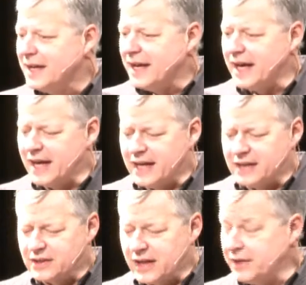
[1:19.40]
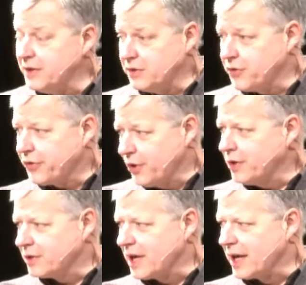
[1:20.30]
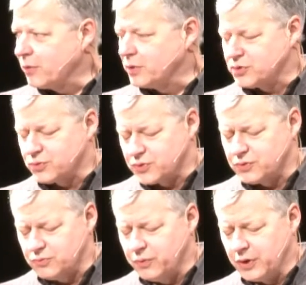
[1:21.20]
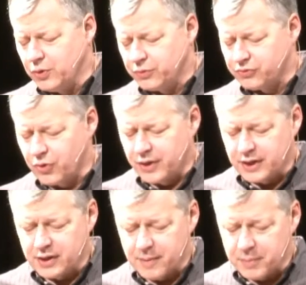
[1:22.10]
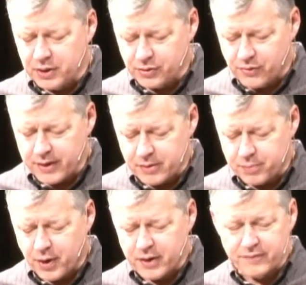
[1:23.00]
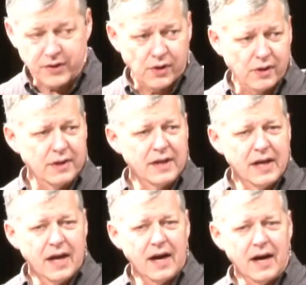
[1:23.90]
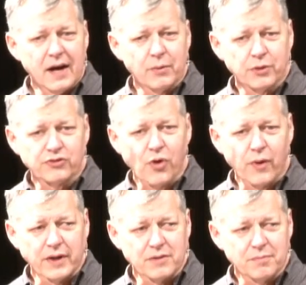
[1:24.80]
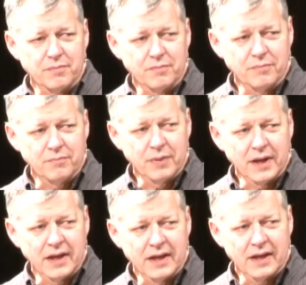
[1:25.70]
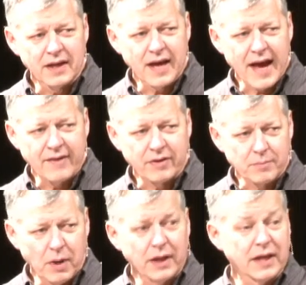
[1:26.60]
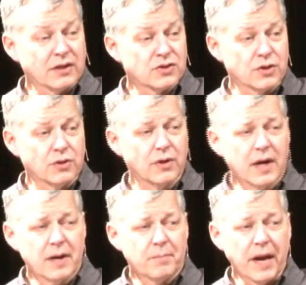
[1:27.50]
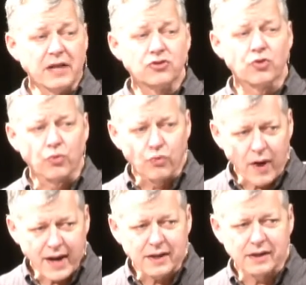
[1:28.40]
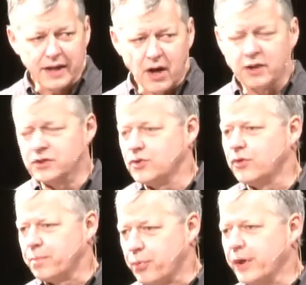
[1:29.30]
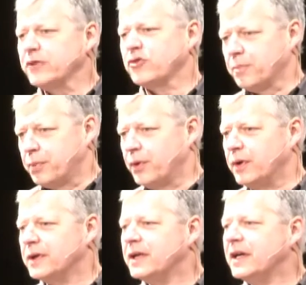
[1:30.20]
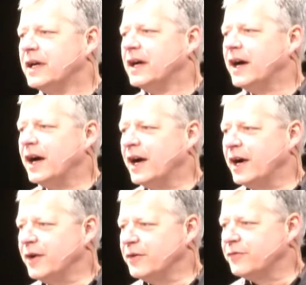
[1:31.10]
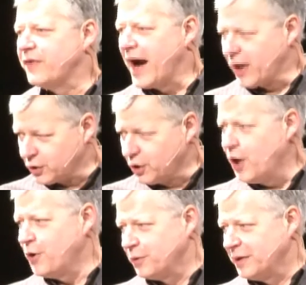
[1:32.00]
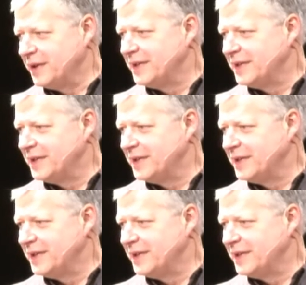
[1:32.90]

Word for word: And, and then the third thing, which was we knew was going to end up being the greater part of it all, uh, was going to be having money to pay directly onto the principal of our loan